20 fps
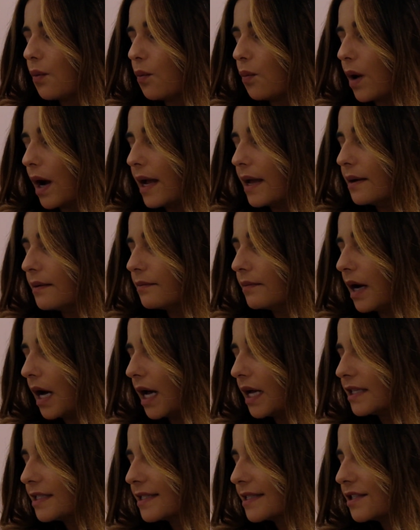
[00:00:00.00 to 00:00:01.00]
white
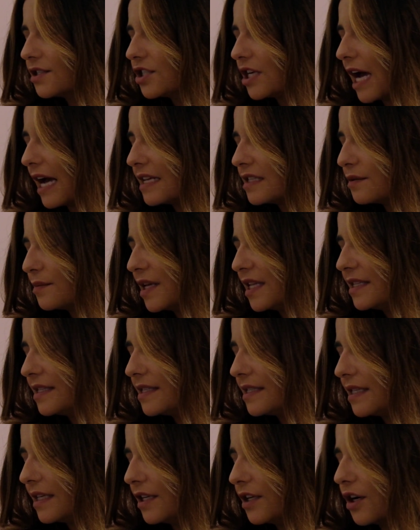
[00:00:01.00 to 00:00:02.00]
musk, jasmine,
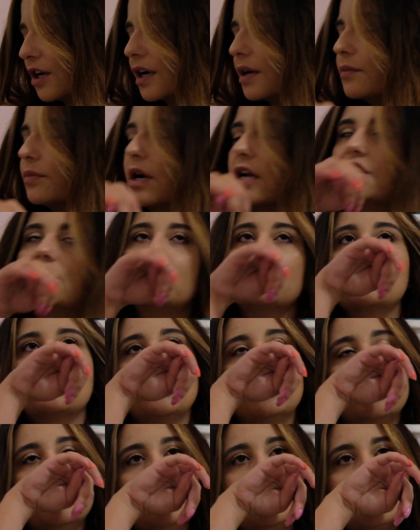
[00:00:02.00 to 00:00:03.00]
cedar, and precious
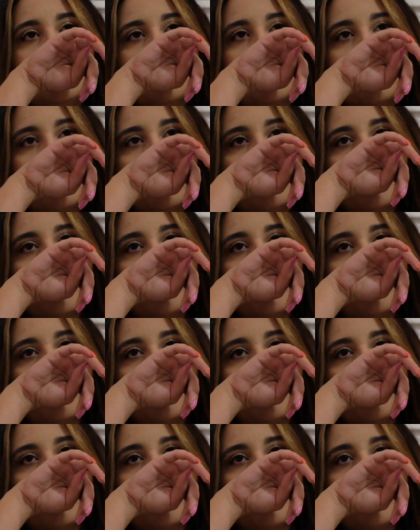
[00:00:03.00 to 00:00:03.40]
woods.